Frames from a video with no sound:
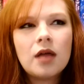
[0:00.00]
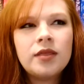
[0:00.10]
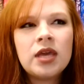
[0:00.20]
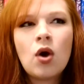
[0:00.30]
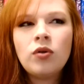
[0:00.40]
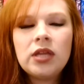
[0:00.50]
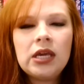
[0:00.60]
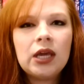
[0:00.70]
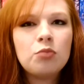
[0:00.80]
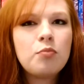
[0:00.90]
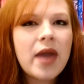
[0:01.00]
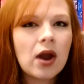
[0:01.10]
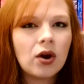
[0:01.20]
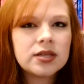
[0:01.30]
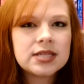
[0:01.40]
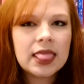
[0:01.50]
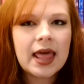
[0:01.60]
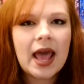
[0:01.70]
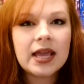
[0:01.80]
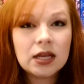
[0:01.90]
the only comparison that
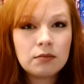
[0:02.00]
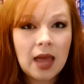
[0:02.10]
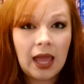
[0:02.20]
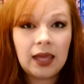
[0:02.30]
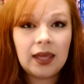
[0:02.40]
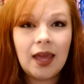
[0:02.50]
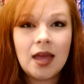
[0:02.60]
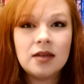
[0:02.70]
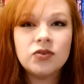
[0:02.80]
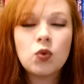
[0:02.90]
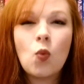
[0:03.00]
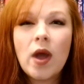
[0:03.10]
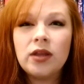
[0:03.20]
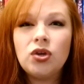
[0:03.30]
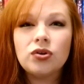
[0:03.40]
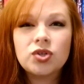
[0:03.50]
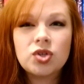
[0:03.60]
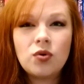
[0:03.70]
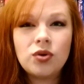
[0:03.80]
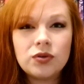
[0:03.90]
I can make is when you're
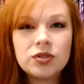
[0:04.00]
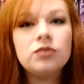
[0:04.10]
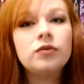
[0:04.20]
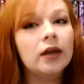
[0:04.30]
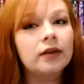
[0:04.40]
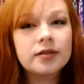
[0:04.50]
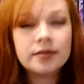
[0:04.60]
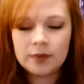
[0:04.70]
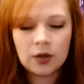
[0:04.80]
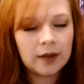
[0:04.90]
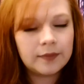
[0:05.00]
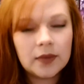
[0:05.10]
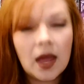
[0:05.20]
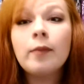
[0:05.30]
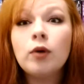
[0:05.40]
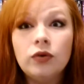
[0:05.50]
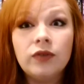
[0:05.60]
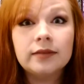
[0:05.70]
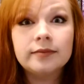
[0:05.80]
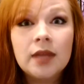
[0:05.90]
so used to, because, okay, I'm a Whovian.